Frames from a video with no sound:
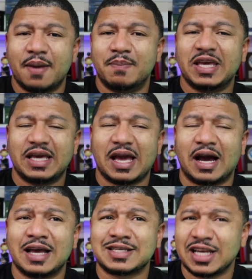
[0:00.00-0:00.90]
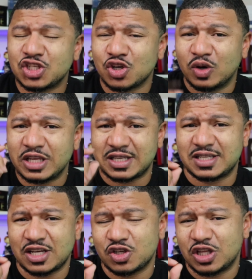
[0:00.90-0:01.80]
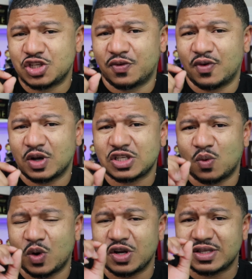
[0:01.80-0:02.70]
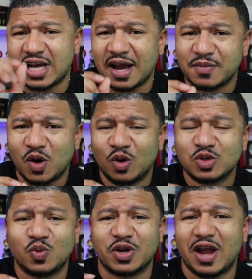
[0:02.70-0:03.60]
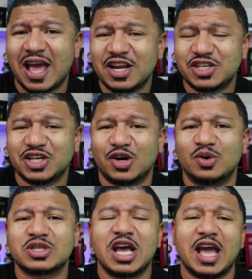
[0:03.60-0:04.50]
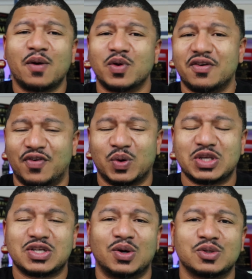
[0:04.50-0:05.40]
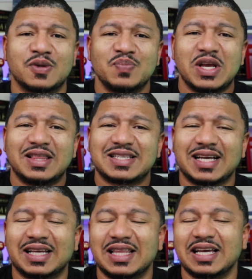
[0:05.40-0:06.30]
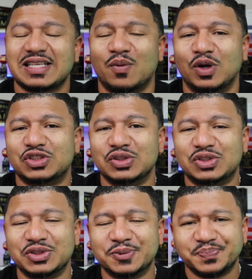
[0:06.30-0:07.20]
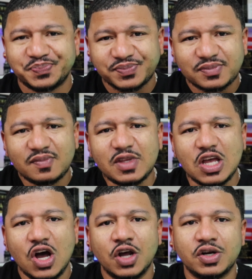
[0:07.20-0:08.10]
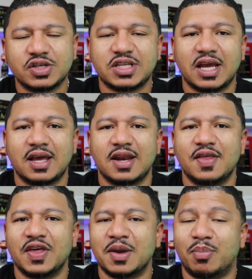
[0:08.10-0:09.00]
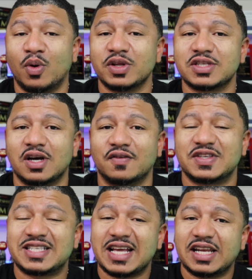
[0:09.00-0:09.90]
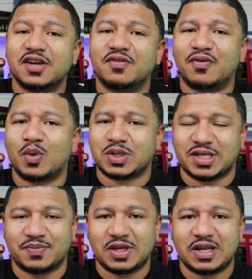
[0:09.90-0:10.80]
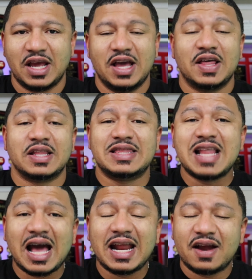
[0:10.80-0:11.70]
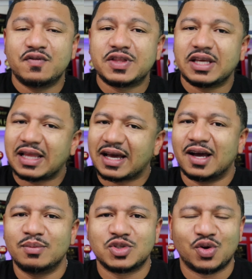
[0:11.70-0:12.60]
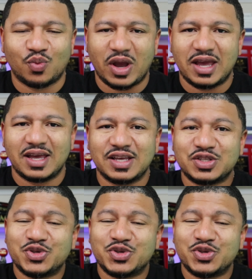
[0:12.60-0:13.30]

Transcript: It's essential that you focus on where your time goes, where your energy goes, and where your focus goes. The second thing is I want you to understand the importance of standing for something. Not everything that comes your way is